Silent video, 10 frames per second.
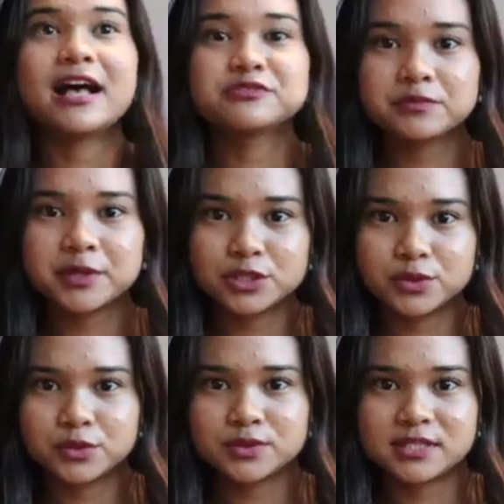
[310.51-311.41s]
As for my
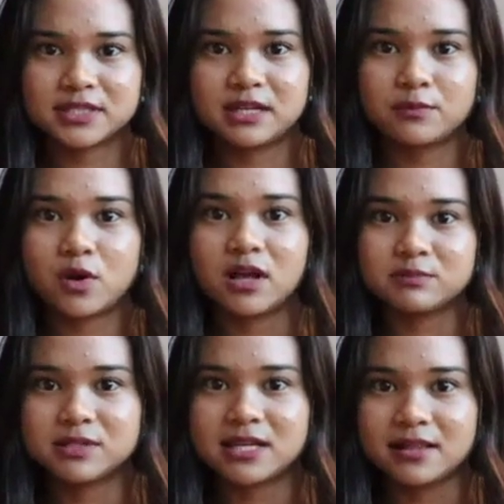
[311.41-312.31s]
2 sustainable
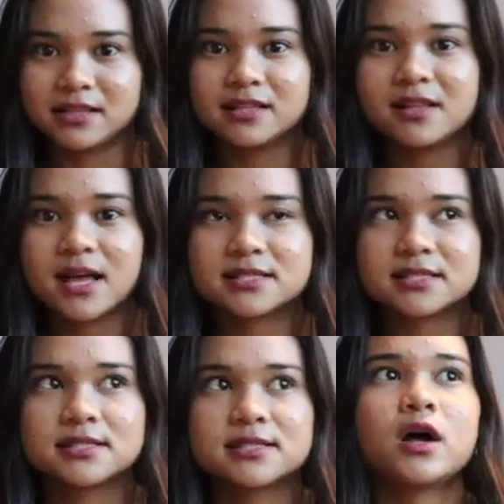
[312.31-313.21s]
hospitality
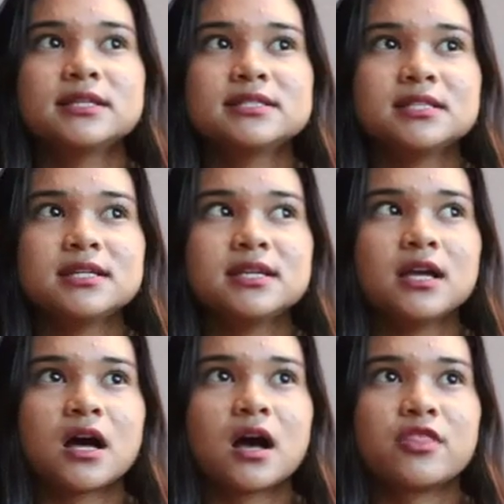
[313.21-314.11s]
classes, honestly,
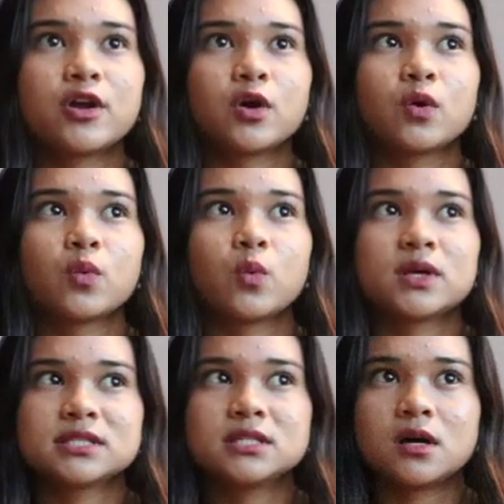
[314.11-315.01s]
there
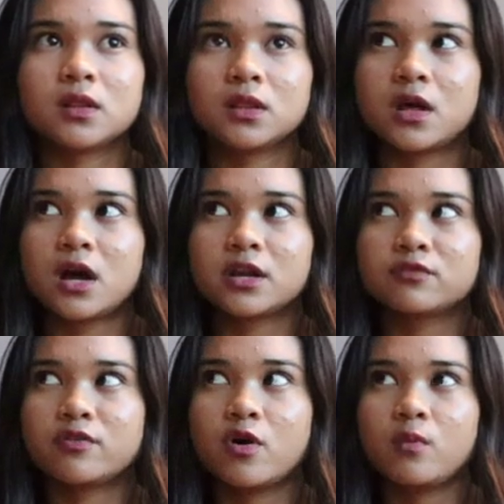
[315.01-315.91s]
wasn't a lot
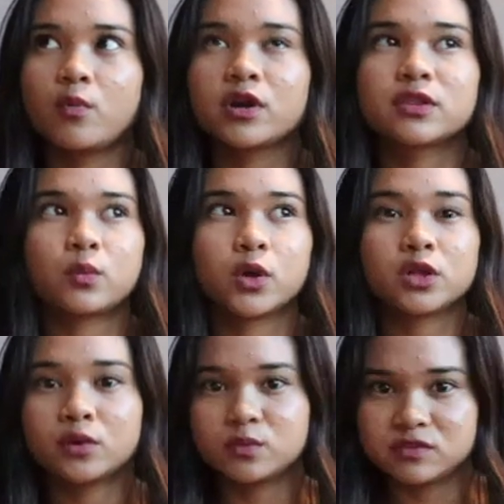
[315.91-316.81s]
of homework. The
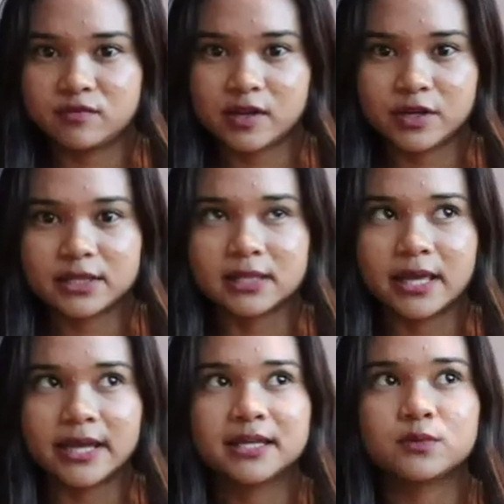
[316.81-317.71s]
workload was very
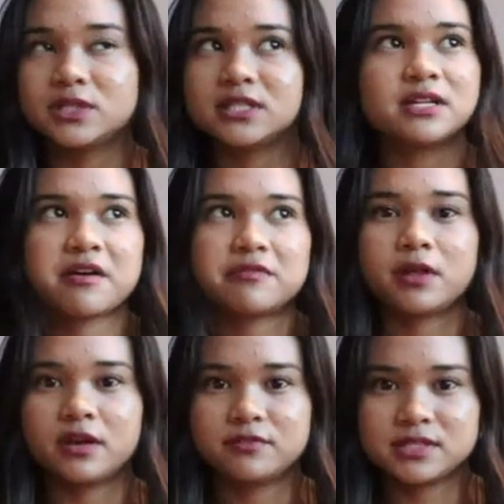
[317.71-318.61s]
light. We didn't have a
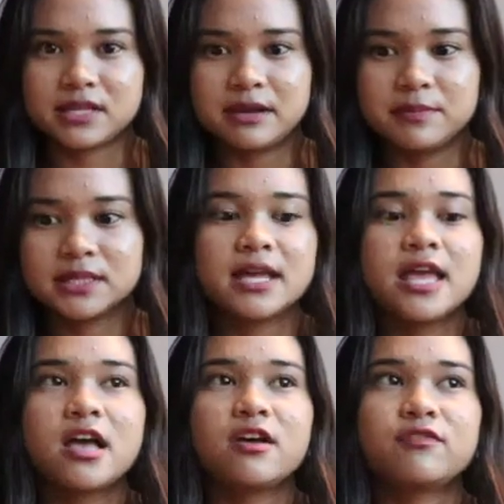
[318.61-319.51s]
lot of assignments.
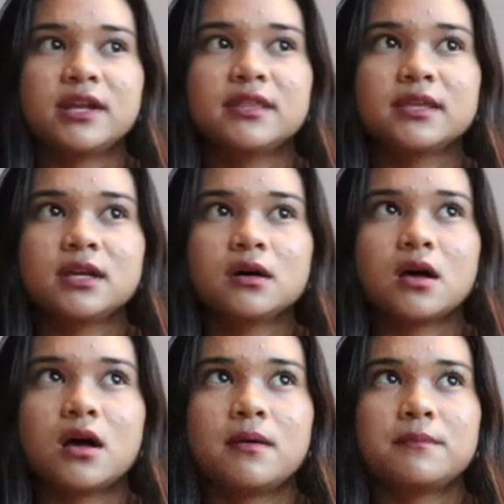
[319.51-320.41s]
If anything,
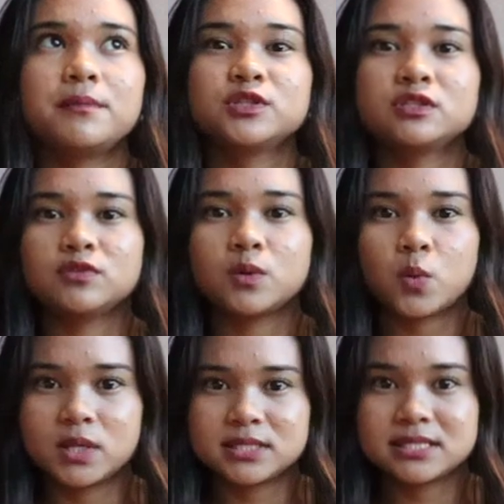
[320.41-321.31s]
most of it
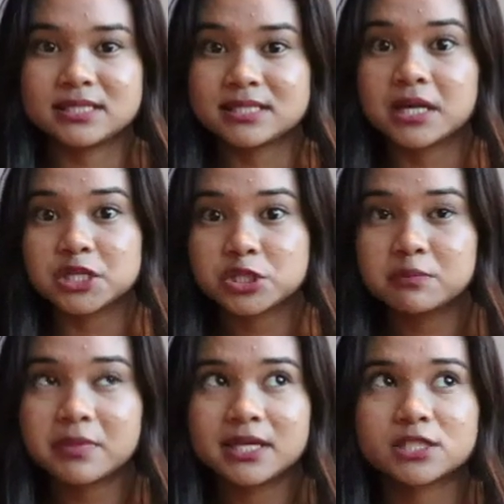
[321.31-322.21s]
was
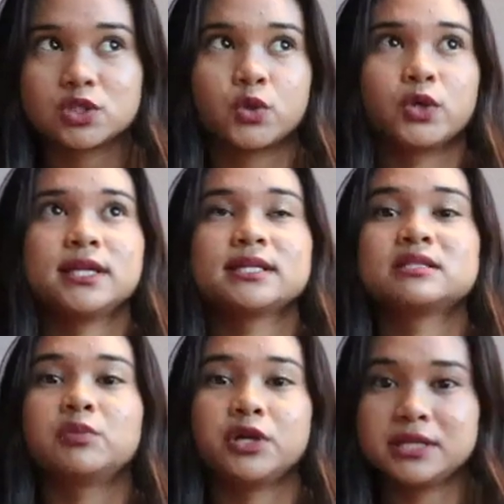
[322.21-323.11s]
discussion-based or
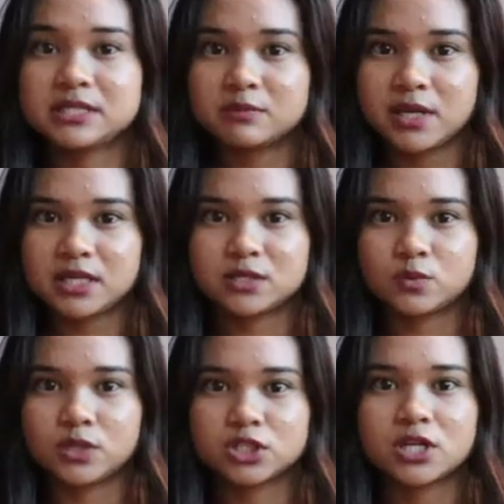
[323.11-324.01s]
experience-based,
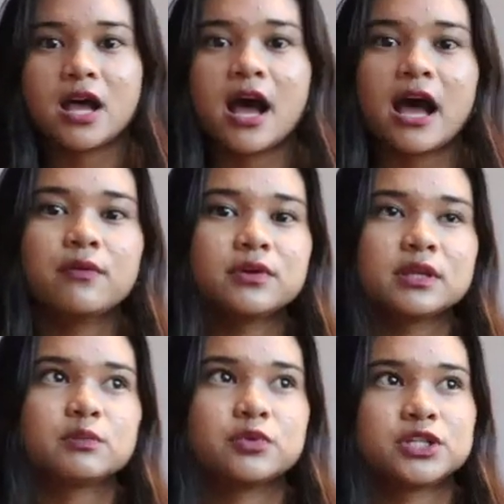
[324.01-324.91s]
which I
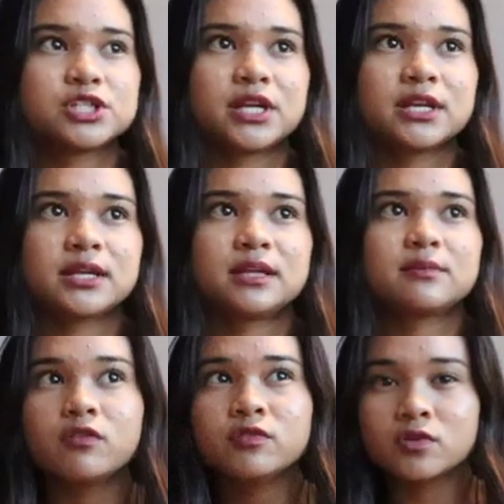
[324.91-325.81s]
really appreciated.
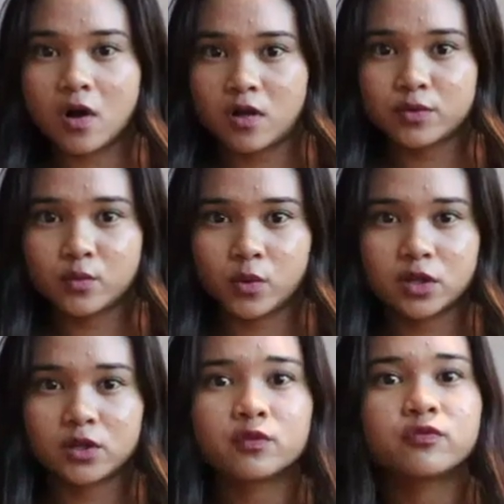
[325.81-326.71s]
Overall, the
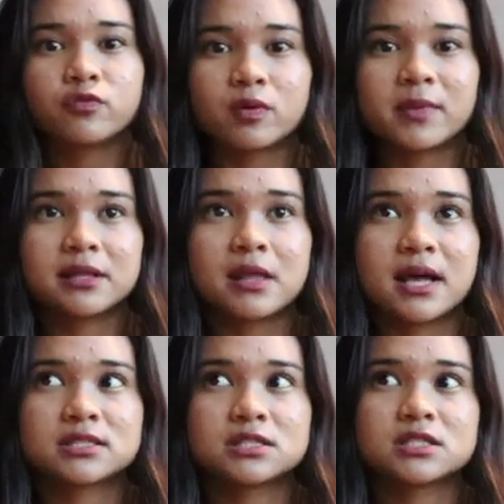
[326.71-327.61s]
workload for my
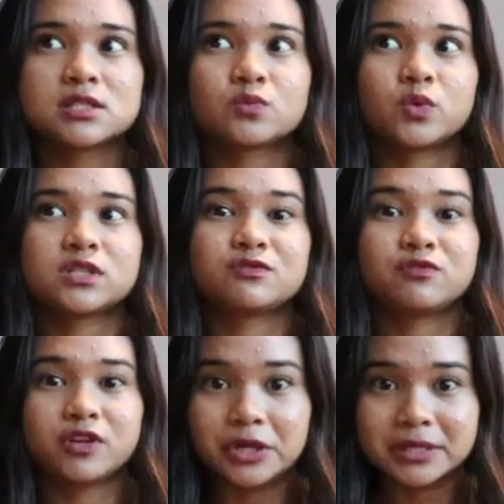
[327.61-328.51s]
classes was
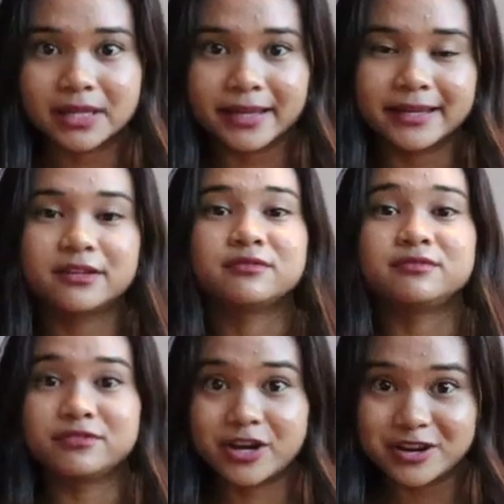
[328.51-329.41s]
very light
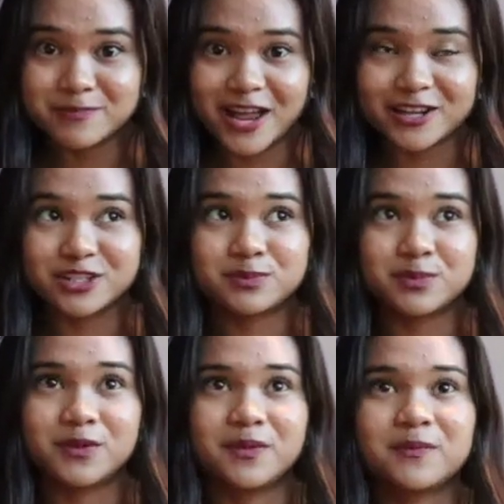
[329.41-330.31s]
and very
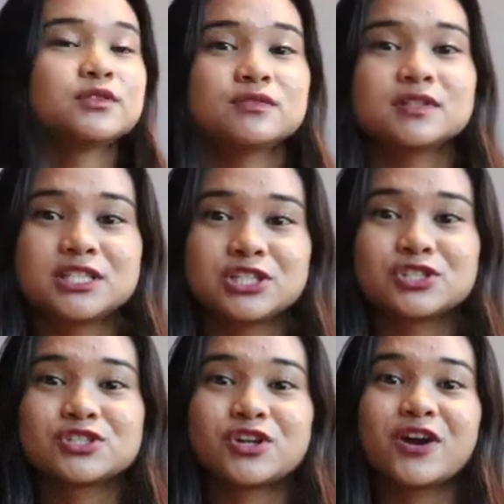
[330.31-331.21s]
manageable. Most of the
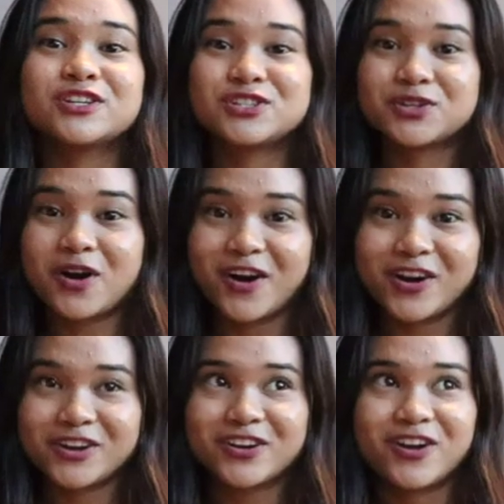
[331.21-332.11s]
teachers aren't too
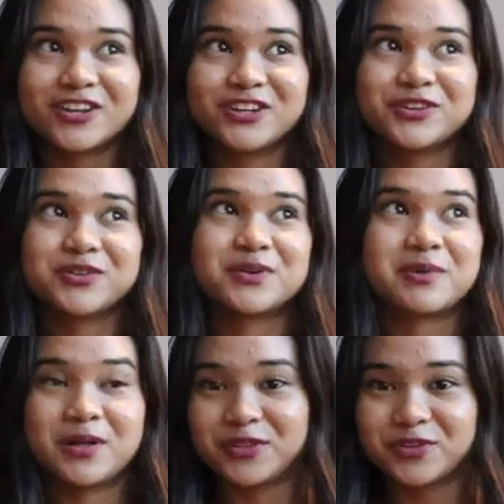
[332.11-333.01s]
hard on you
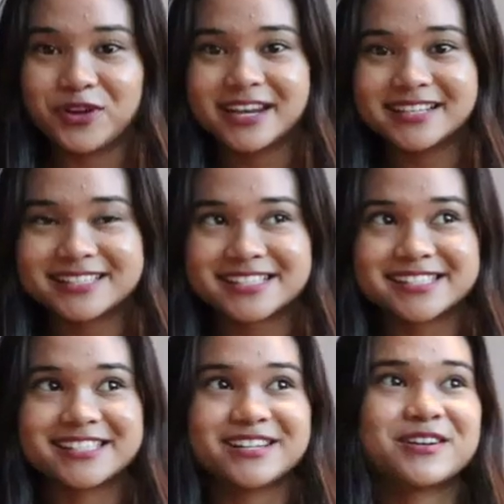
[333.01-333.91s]
about the grading
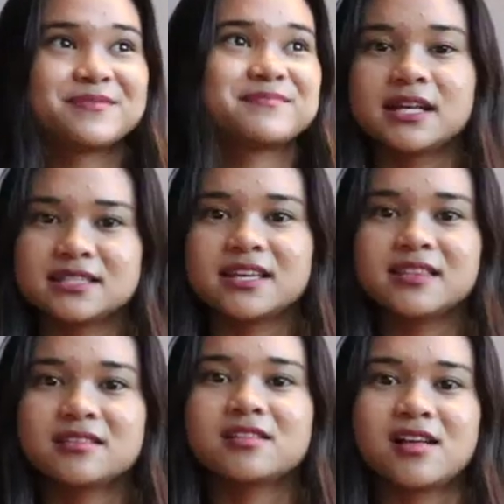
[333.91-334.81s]
system. I'd say
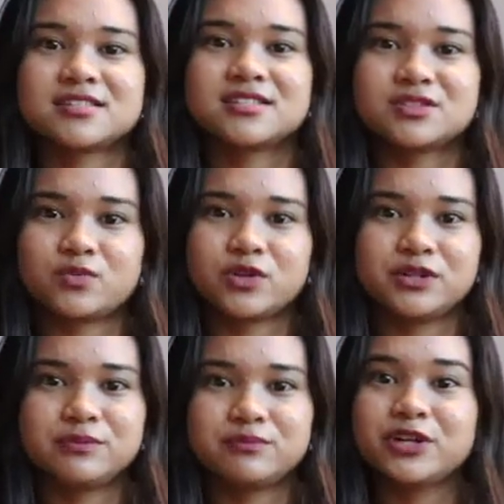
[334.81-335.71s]
that the classes
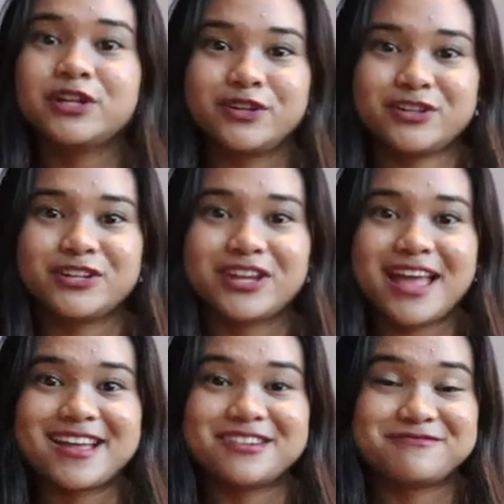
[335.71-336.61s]
were pretty good
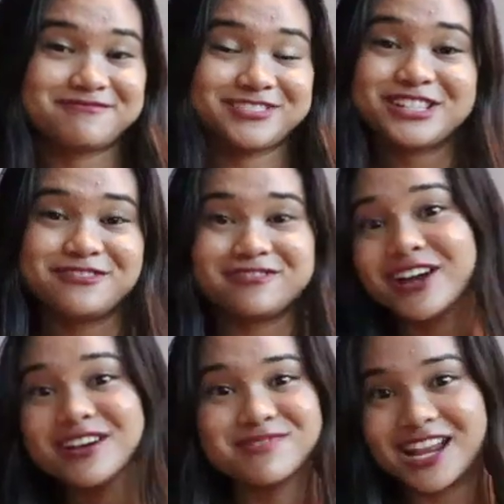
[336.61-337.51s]
and just
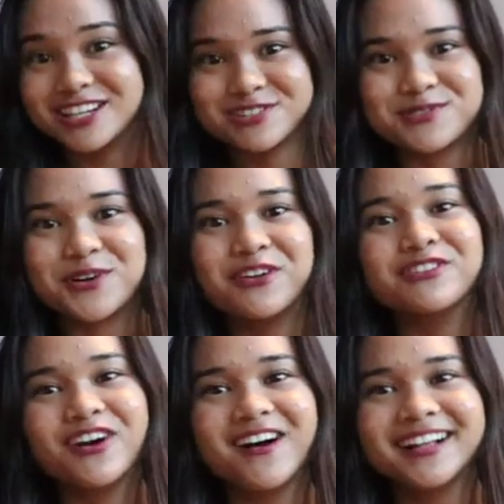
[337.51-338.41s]
very manageable
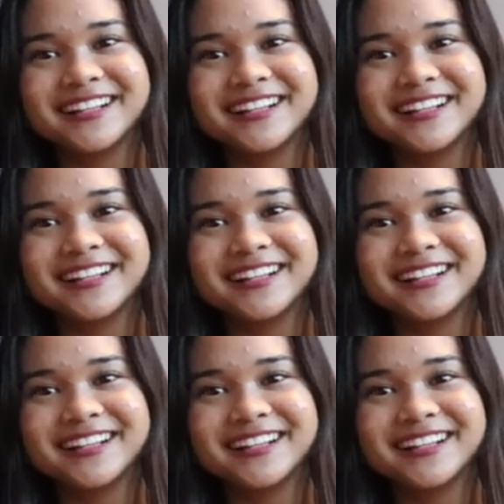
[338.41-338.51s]
overall.